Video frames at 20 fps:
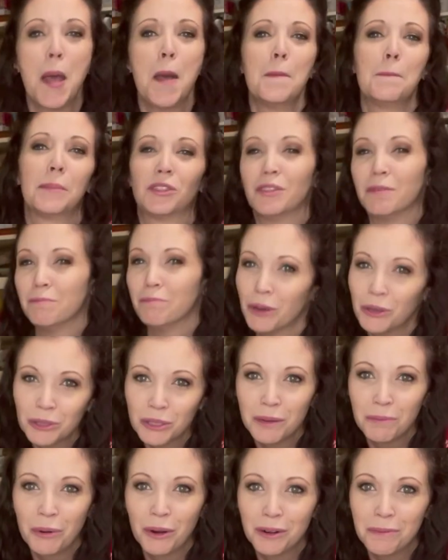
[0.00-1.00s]
But the most
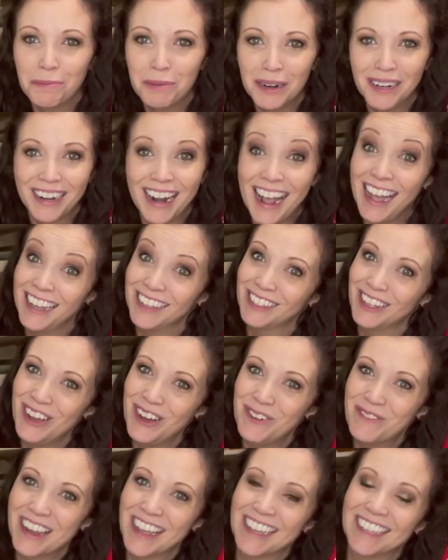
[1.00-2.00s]
important part, as
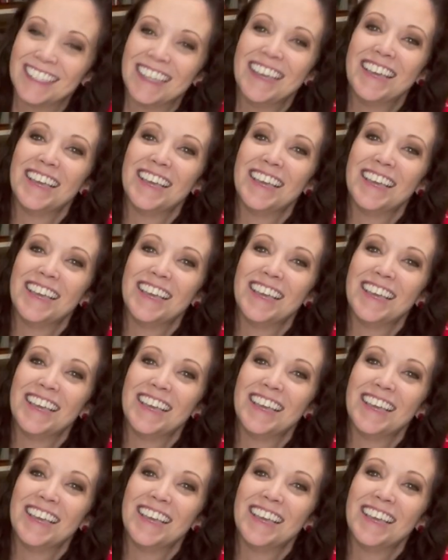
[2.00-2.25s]
always,